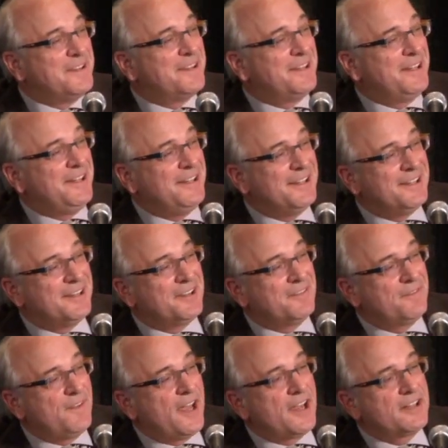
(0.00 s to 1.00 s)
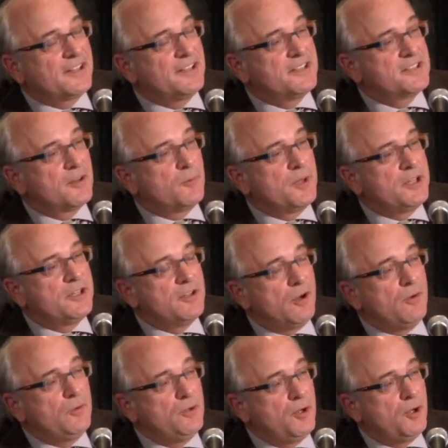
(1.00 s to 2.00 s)
the fact is that we
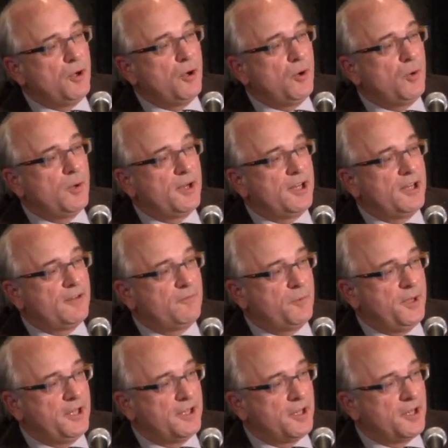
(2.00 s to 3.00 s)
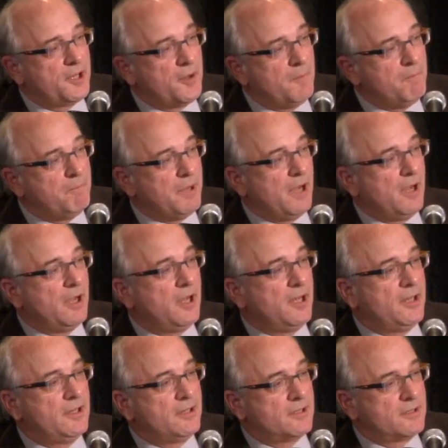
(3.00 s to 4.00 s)
don't know if we can
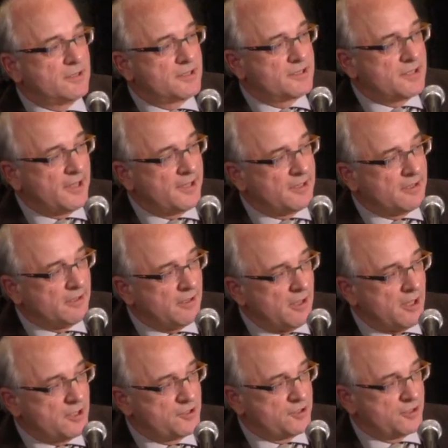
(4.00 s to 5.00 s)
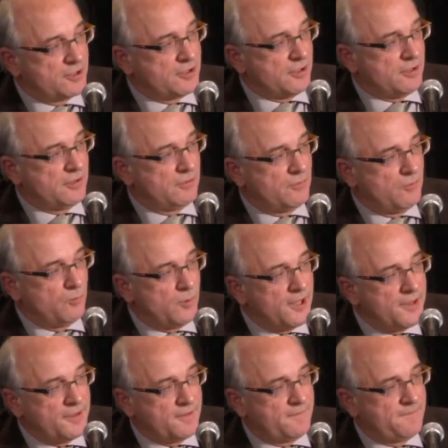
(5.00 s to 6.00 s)
combine the psychological
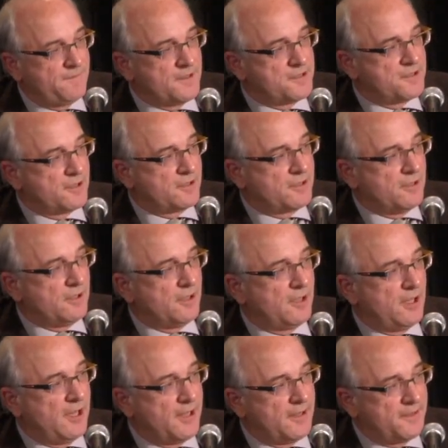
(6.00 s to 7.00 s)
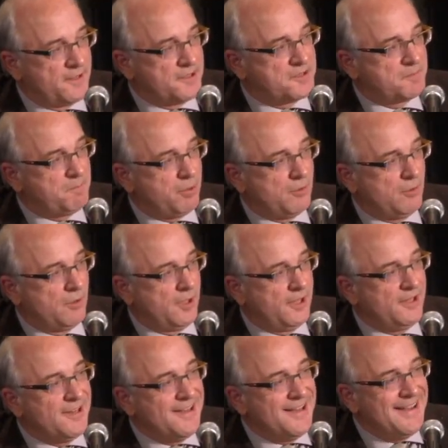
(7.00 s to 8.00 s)
with the physical at this
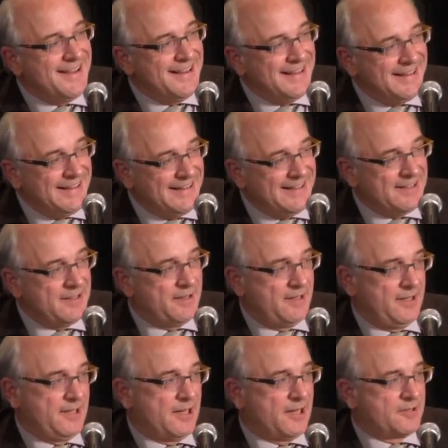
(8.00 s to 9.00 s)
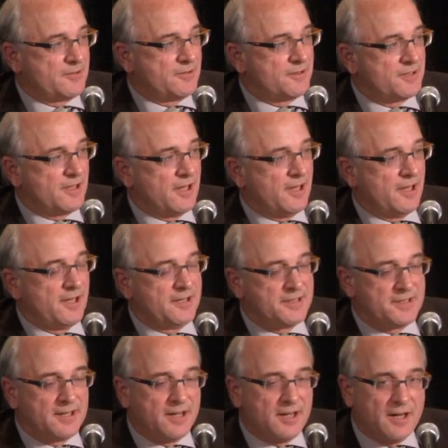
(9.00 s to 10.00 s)
point in the
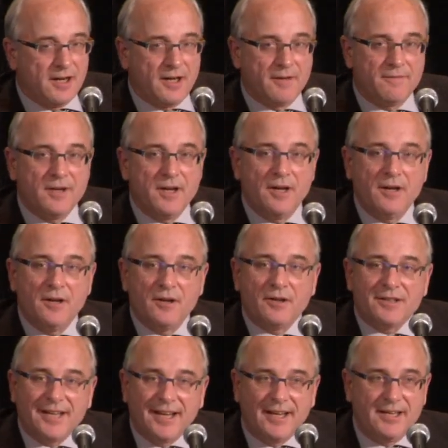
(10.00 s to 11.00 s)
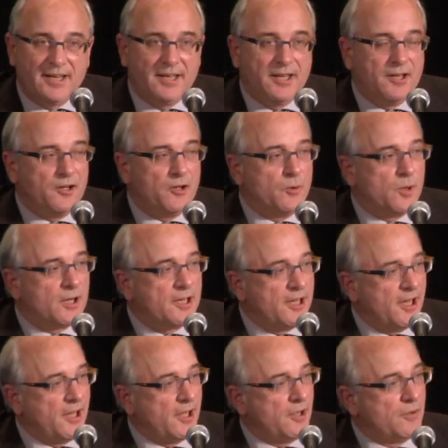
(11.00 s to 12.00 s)
exercise of taking into
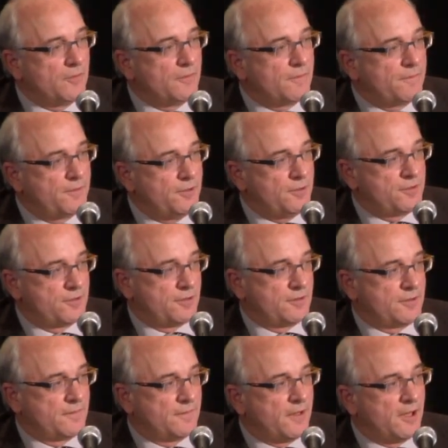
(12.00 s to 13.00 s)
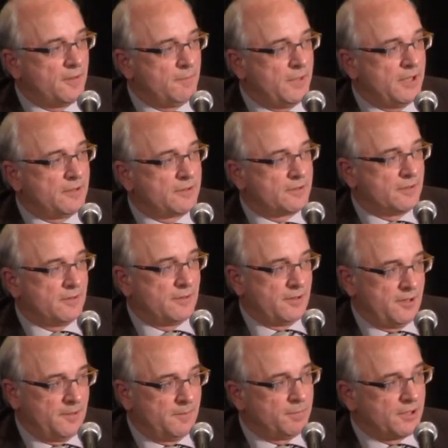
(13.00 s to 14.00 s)
account future
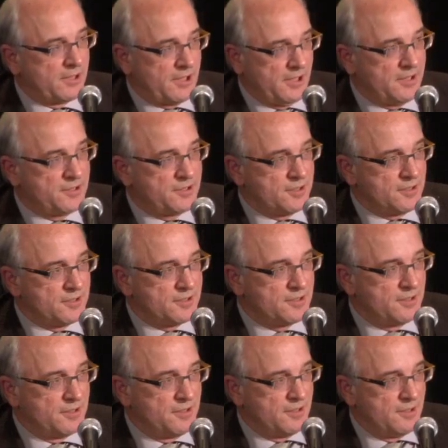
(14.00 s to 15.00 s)
developmental implications.